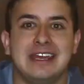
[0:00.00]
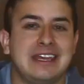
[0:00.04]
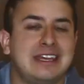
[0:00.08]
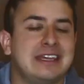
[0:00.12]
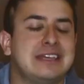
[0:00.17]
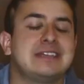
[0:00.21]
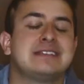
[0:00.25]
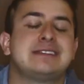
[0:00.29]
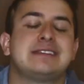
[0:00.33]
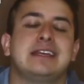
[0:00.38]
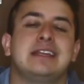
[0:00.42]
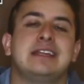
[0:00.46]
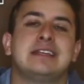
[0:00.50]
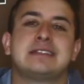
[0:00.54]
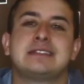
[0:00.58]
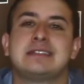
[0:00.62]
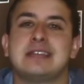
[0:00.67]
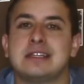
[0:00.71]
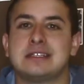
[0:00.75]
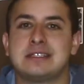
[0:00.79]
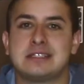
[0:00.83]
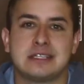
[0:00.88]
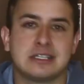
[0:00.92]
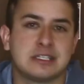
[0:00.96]
is in a
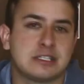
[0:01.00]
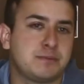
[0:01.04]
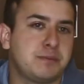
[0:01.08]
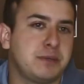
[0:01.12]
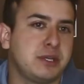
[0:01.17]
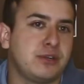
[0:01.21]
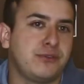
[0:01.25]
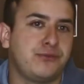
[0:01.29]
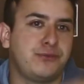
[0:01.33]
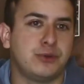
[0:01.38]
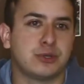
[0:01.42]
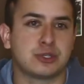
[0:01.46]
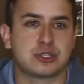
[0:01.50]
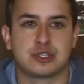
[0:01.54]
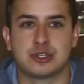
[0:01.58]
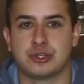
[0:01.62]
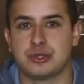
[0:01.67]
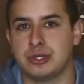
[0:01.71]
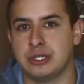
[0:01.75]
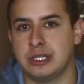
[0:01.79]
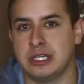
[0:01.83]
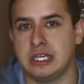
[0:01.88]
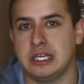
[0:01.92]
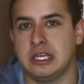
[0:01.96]
sense this beautiful
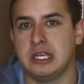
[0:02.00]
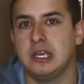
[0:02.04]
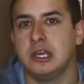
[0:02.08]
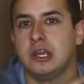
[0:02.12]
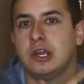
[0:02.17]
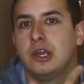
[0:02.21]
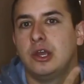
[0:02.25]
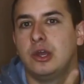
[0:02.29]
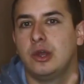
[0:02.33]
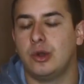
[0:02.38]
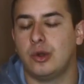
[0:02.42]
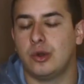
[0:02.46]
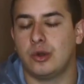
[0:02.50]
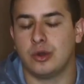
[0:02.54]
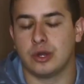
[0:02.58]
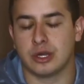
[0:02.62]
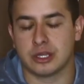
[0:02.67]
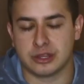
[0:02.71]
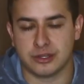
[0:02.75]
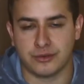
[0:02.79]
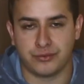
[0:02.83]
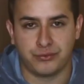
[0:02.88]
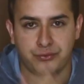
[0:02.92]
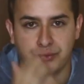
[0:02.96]
tree
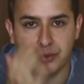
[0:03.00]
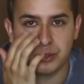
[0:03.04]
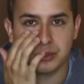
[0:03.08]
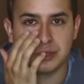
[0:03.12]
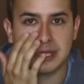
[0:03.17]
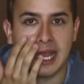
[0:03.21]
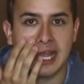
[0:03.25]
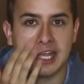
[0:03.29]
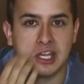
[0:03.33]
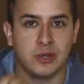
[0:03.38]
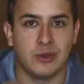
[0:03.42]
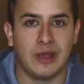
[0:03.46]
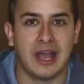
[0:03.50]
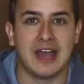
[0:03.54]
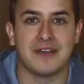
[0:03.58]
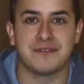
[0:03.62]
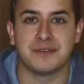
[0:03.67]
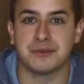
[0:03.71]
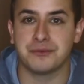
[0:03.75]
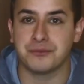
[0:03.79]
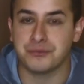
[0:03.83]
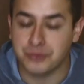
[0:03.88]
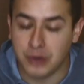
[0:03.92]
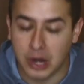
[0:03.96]
or the food that you
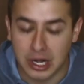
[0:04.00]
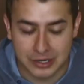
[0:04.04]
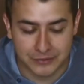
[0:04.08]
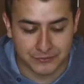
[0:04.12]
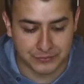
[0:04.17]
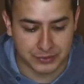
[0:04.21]
have in front